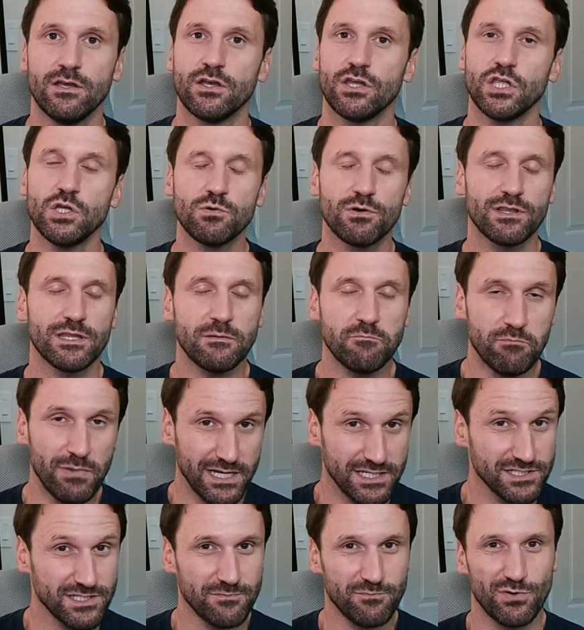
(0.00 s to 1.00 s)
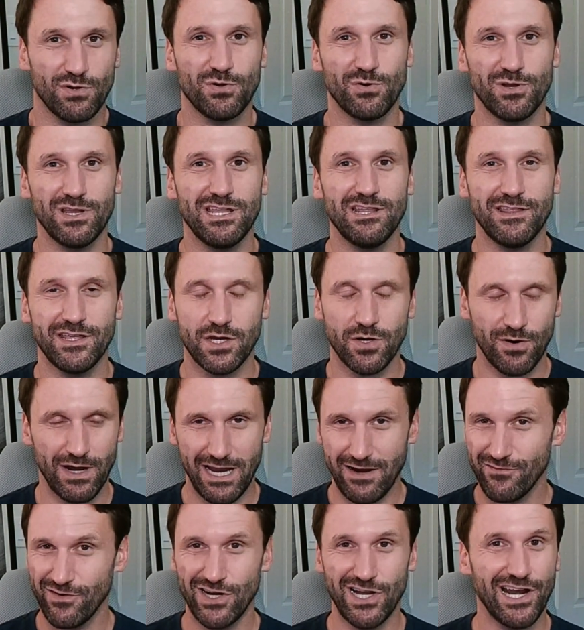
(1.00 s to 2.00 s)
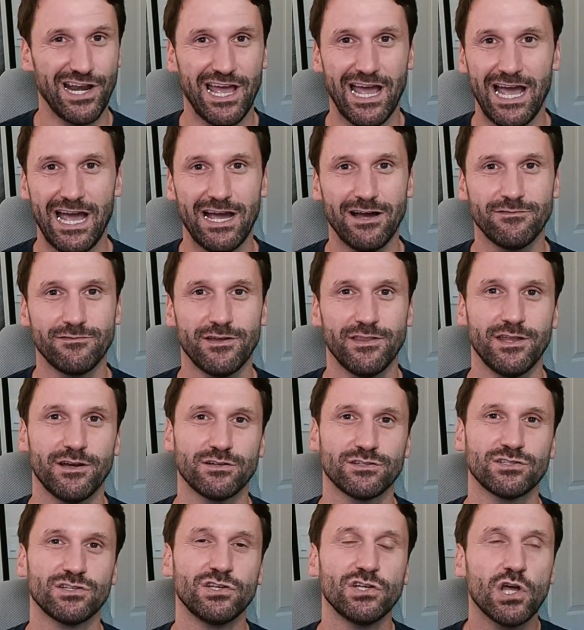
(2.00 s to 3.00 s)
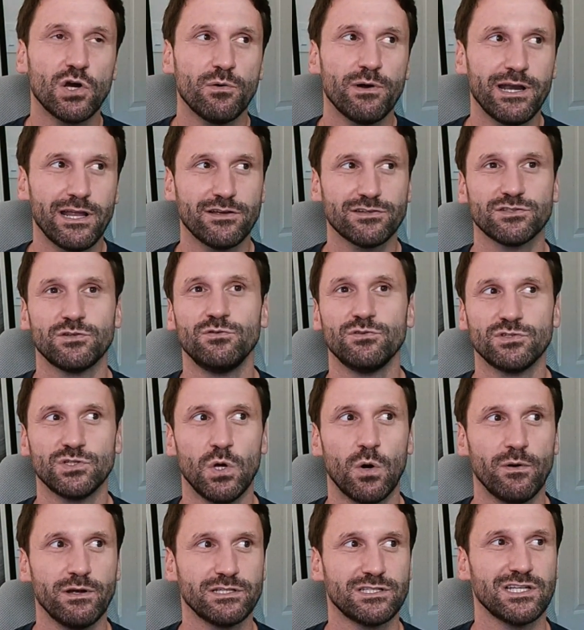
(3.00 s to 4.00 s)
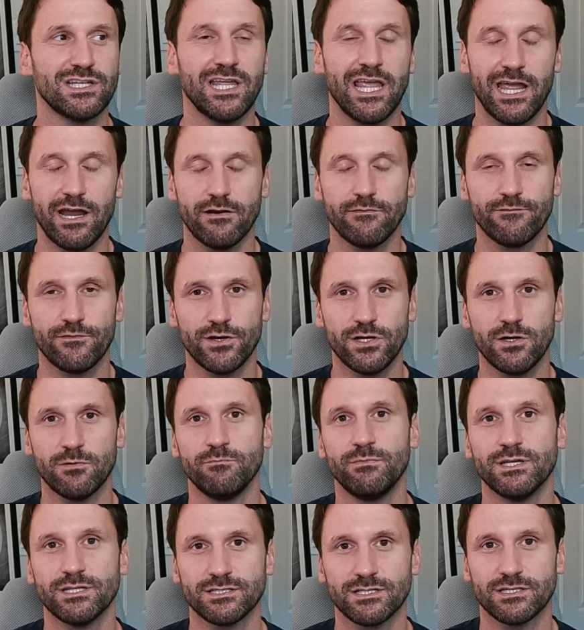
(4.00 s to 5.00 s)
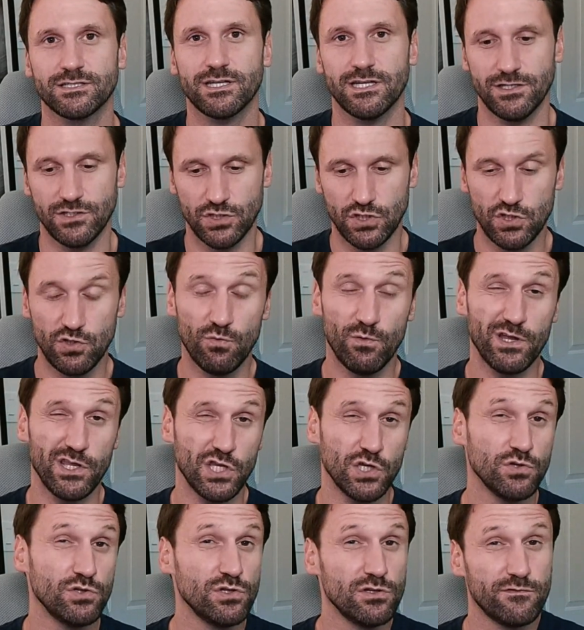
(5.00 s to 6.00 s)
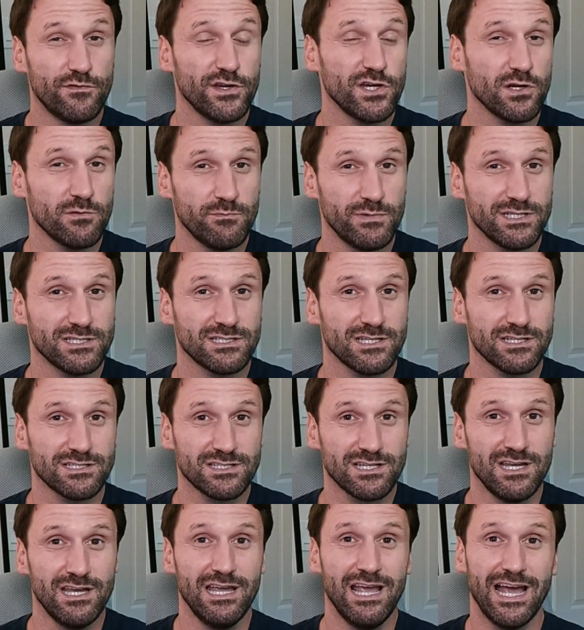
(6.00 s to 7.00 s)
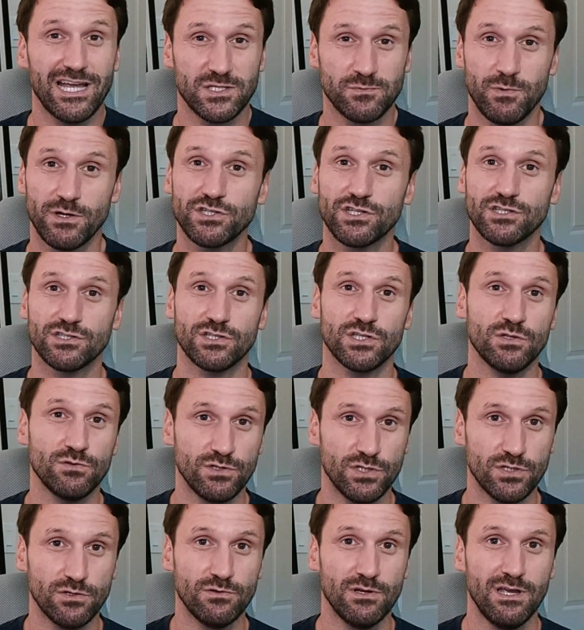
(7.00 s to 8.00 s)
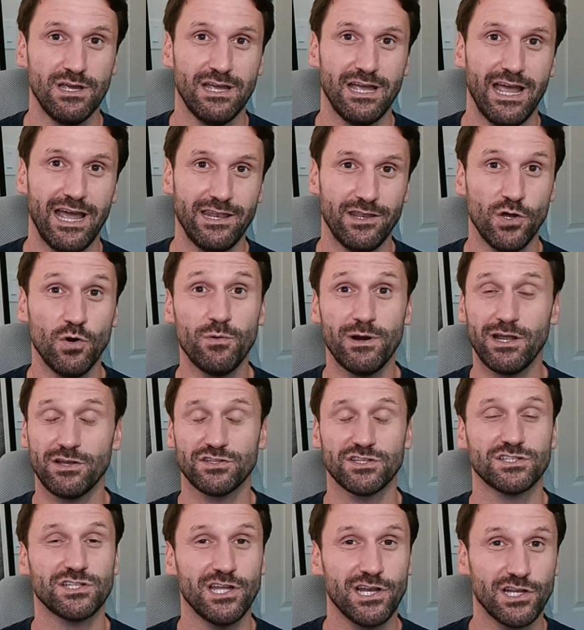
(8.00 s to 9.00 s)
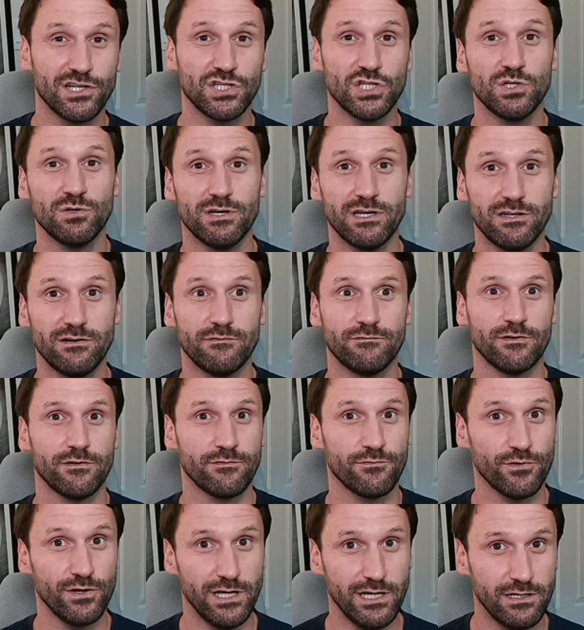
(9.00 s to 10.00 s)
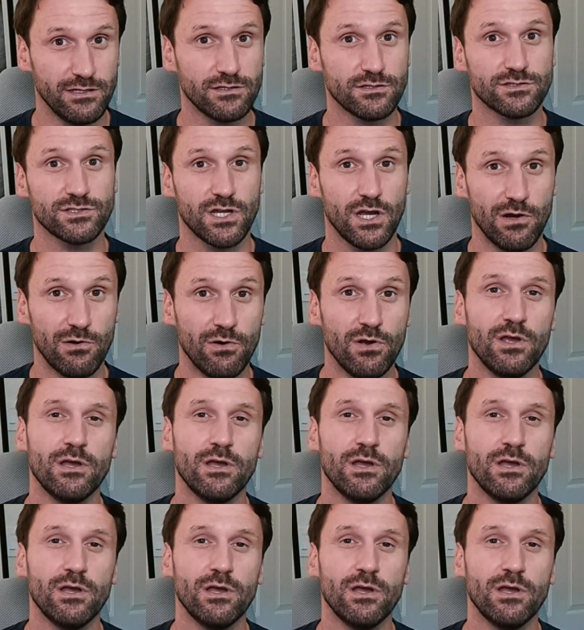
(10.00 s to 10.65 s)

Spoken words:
You are the best employee that you're ever going to have. There is no one else who's going to care for your business and do what you do for your business as much as you do. And no one else is going to do it for free. So